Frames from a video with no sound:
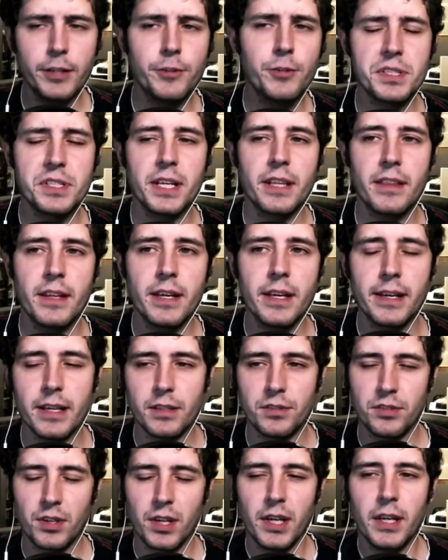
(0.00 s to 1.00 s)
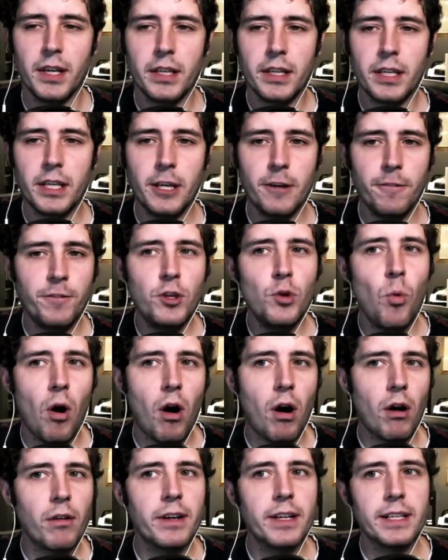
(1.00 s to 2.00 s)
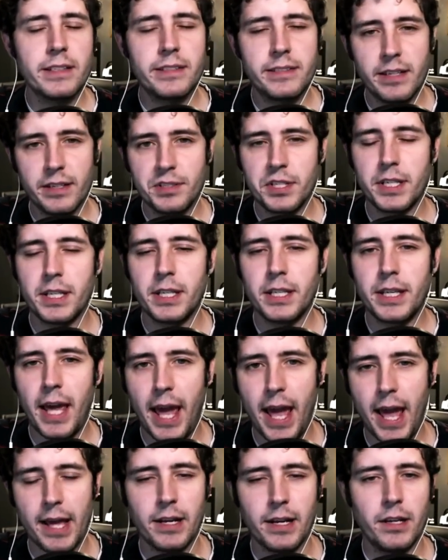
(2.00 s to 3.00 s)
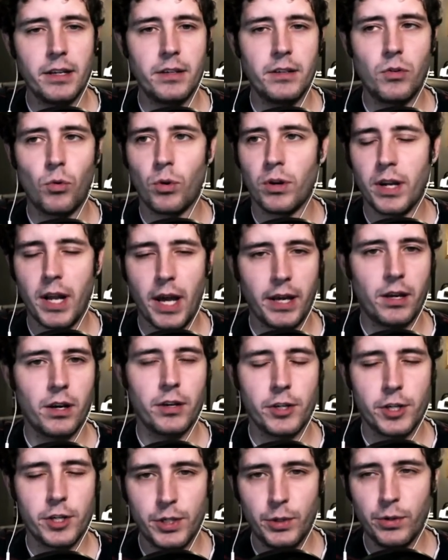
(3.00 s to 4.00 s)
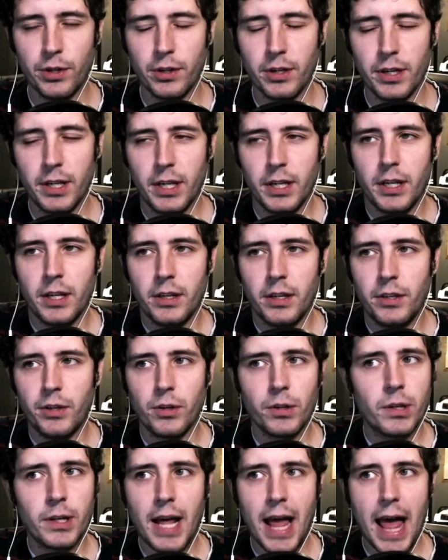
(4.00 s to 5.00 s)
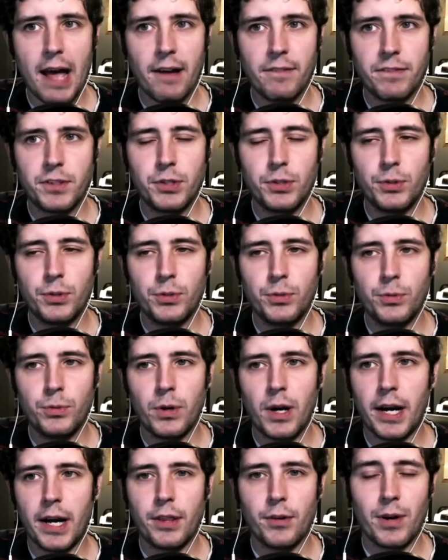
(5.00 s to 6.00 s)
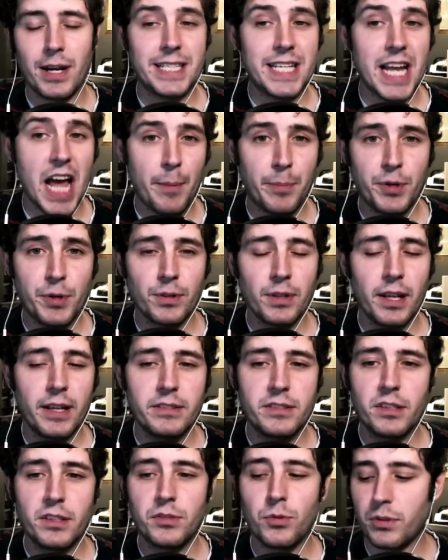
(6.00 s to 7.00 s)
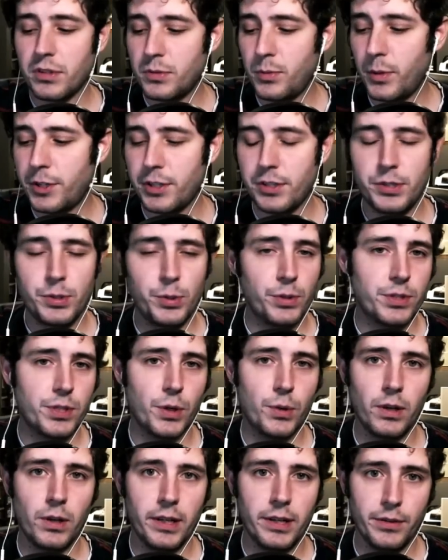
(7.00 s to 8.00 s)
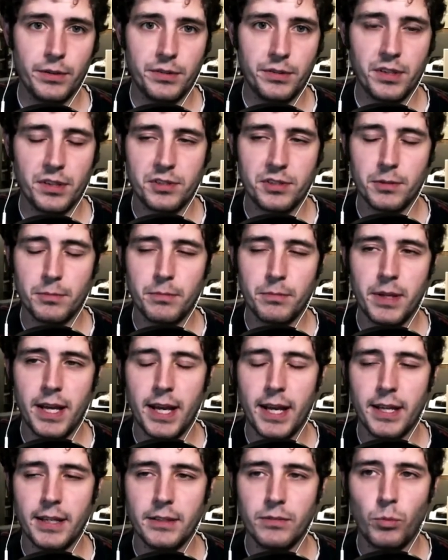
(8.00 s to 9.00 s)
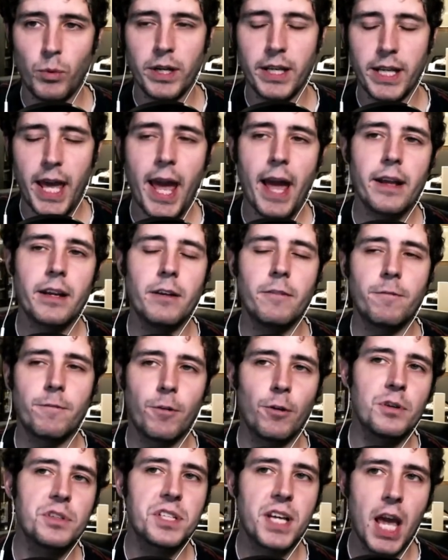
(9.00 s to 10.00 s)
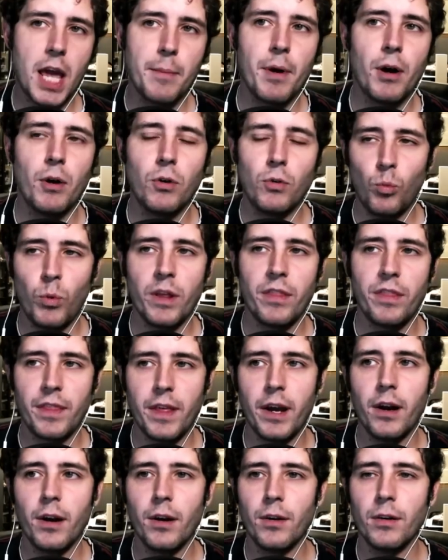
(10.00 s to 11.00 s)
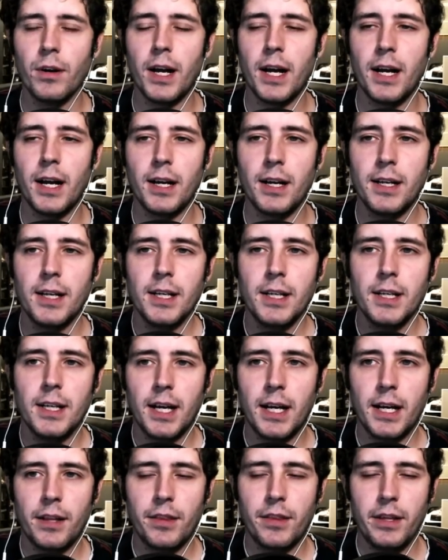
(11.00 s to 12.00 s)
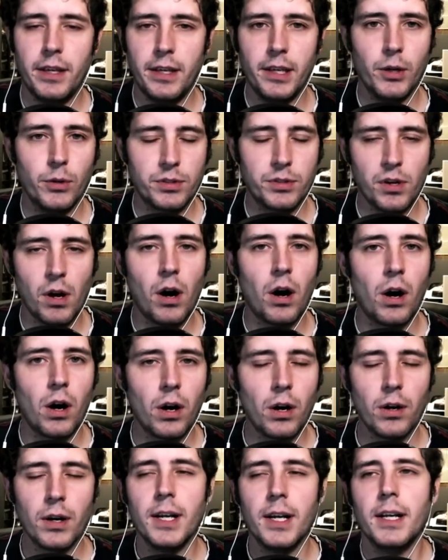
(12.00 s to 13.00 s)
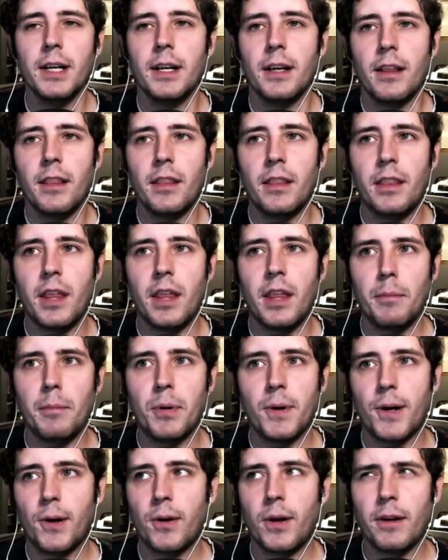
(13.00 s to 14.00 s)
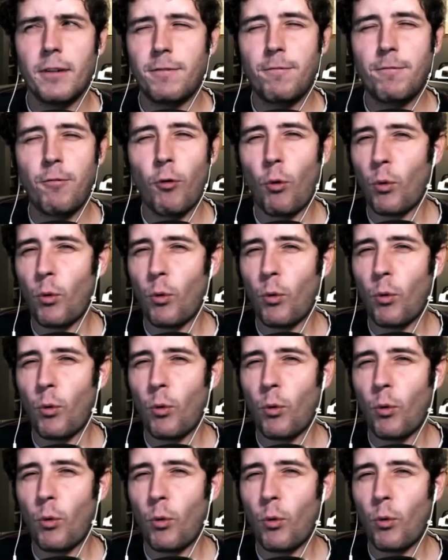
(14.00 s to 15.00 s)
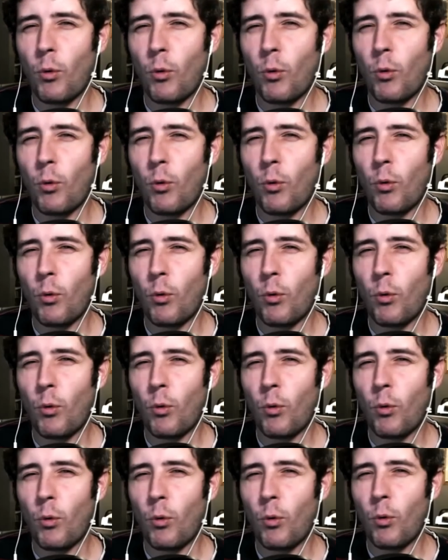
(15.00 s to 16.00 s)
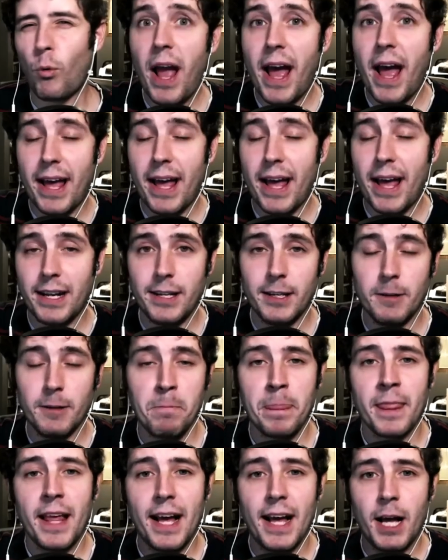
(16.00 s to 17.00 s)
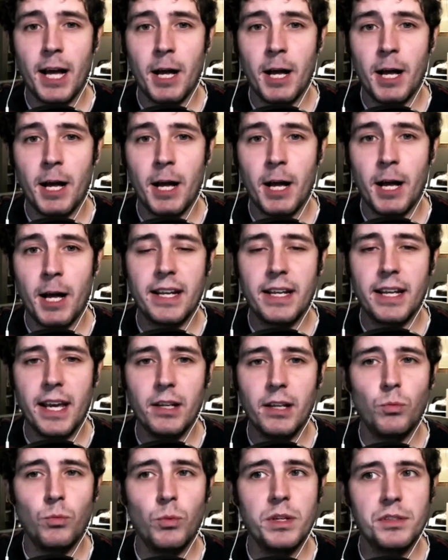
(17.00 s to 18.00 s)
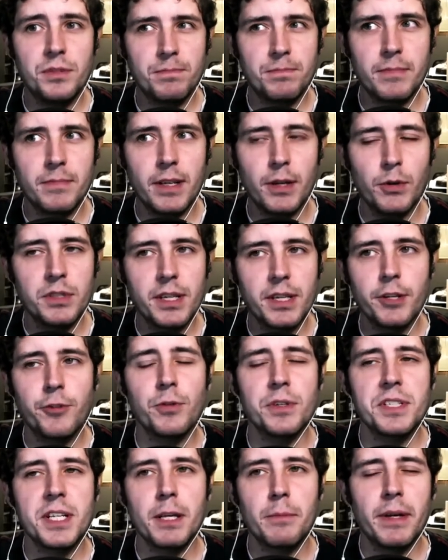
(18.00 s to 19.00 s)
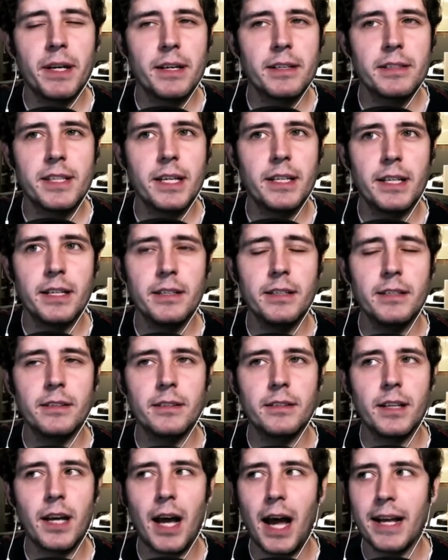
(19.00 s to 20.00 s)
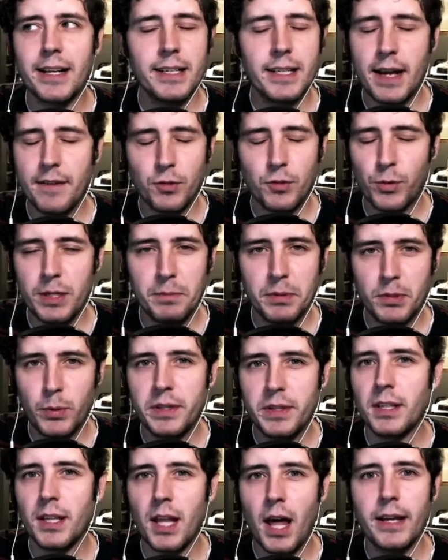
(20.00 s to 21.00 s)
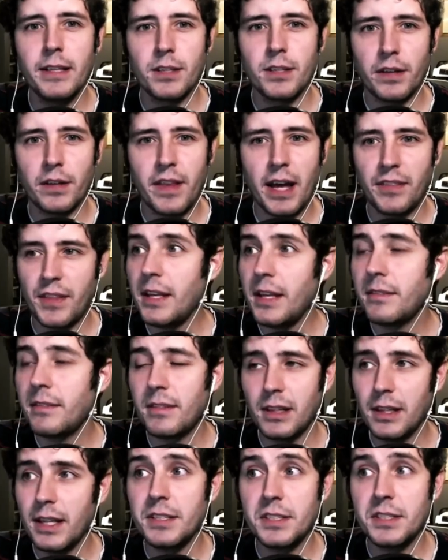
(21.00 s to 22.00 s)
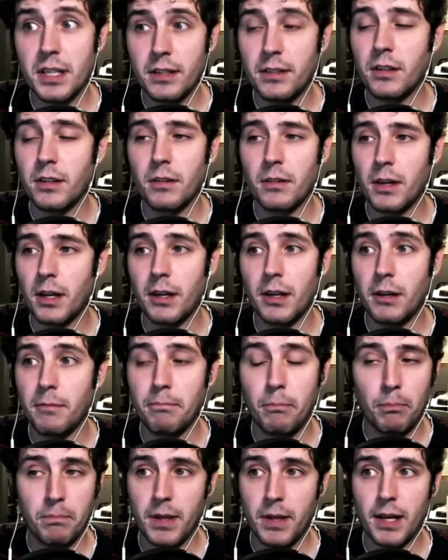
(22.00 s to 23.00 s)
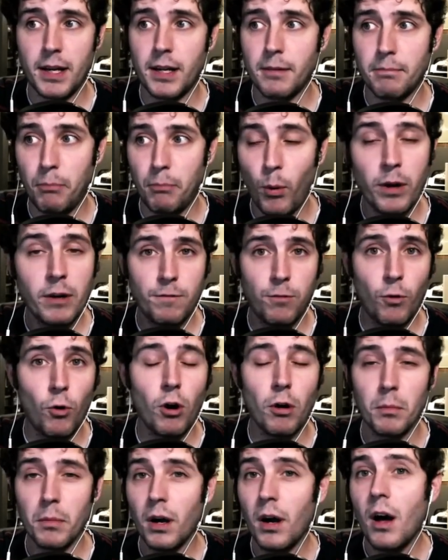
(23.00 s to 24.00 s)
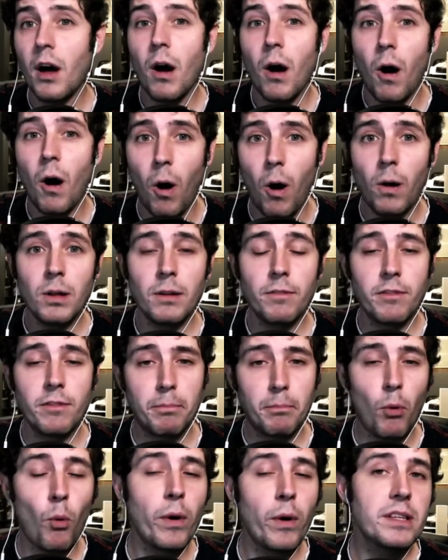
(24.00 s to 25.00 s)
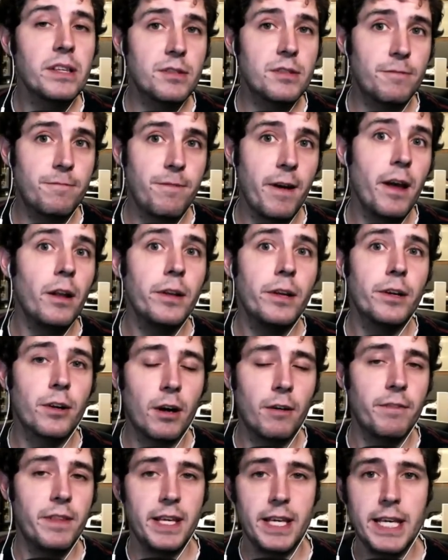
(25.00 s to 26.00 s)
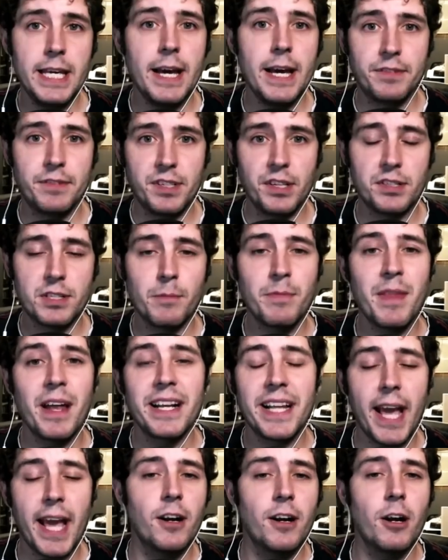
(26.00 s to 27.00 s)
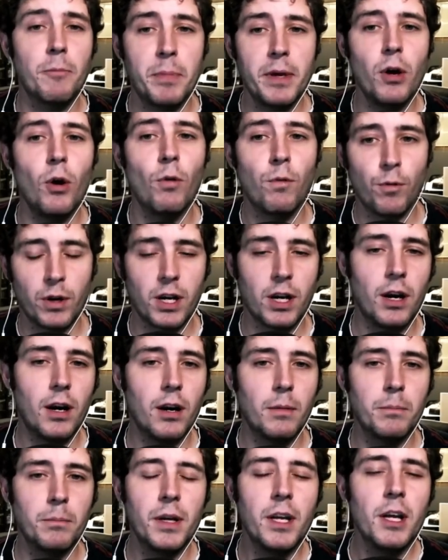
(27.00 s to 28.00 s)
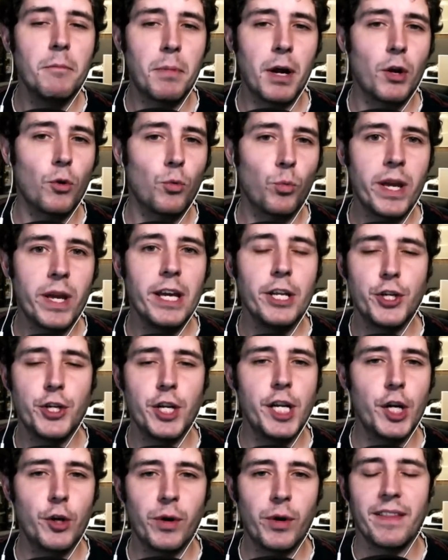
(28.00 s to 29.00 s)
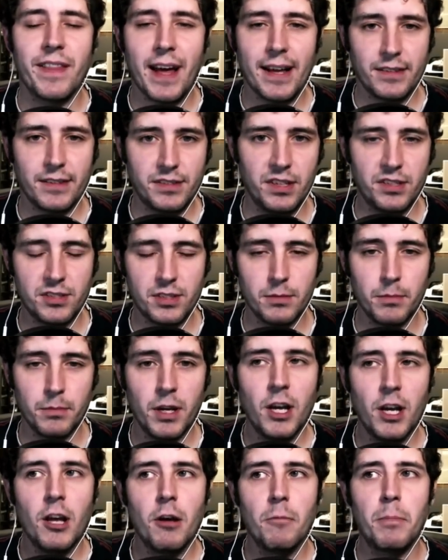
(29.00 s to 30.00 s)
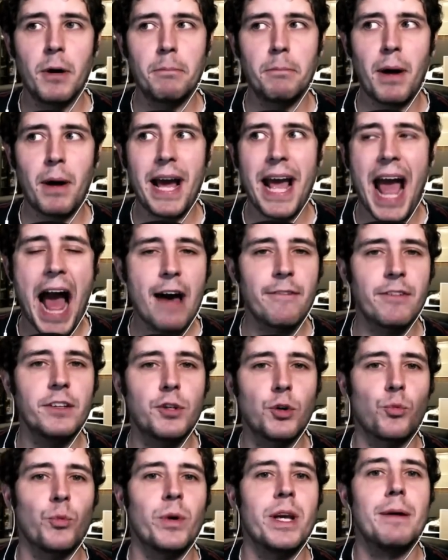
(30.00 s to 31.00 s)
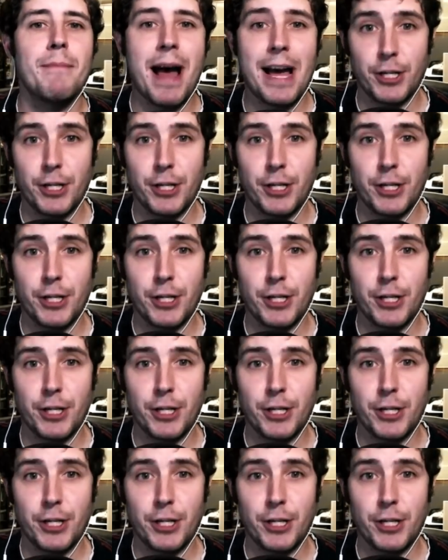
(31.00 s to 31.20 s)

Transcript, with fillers: the interesting thing is if you are an existing canon or nikon shooter you're going to have to either adapt your lenses or switch into a totally new system and when canon first came out with their uh, uh, the eos r they put out a 40 page white paper I read, um, and it was it was interesting because they didn't i didn't have to read between the lines on that they listed uh, in uh, point form all of the points of failure of the ef system that cannot be overcome by re-engineering that system Ooh. but by having to